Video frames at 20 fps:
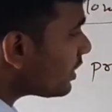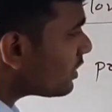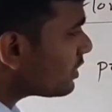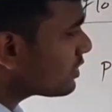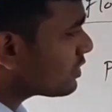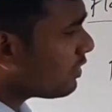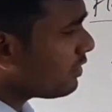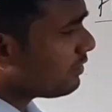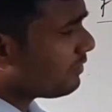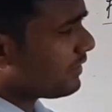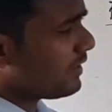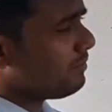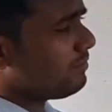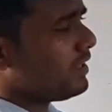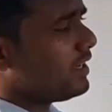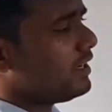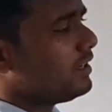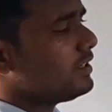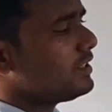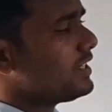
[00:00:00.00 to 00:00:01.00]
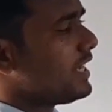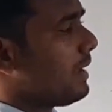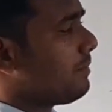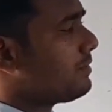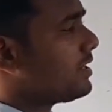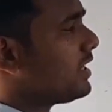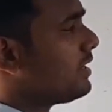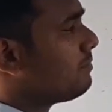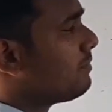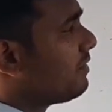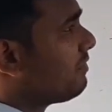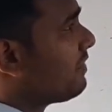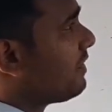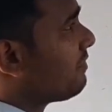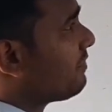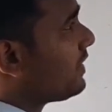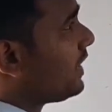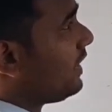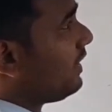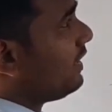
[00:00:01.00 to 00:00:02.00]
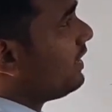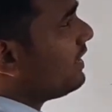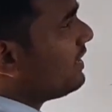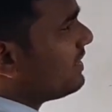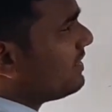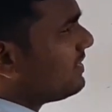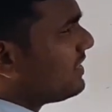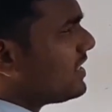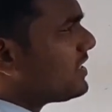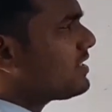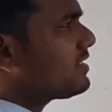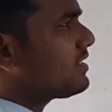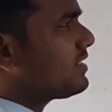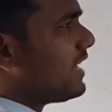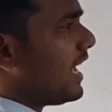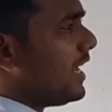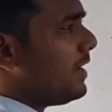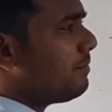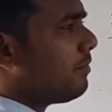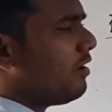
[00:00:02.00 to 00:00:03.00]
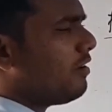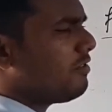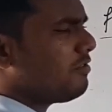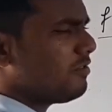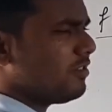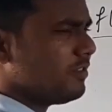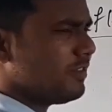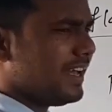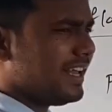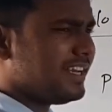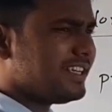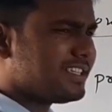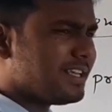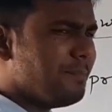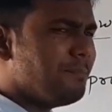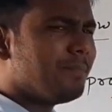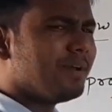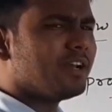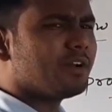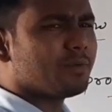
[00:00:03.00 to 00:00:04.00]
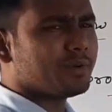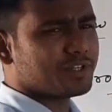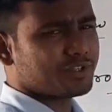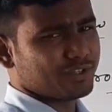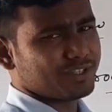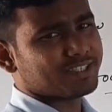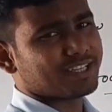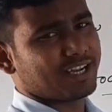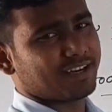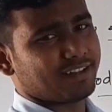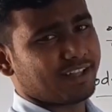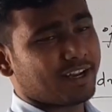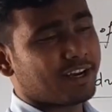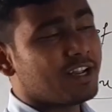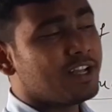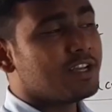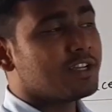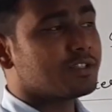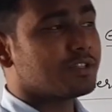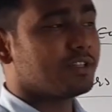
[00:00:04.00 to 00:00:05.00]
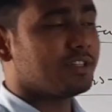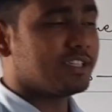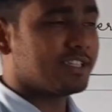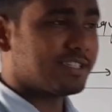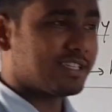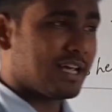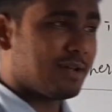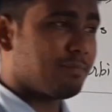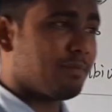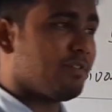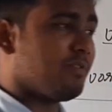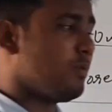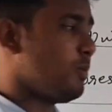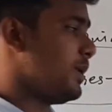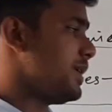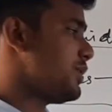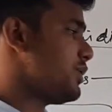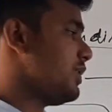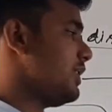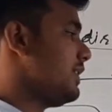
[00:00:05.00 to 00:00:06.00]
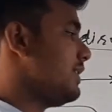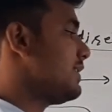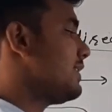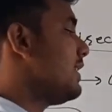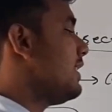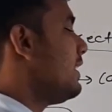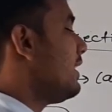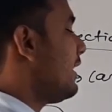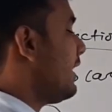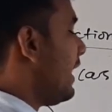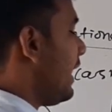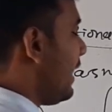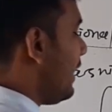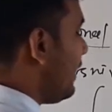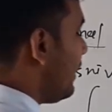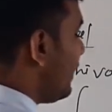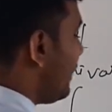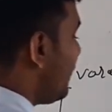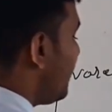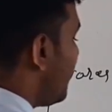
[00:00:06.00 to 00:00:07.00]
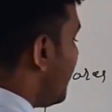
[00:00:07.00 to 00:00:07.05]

So from the chapter number 15, this type of very simple questions are there. So this type of question can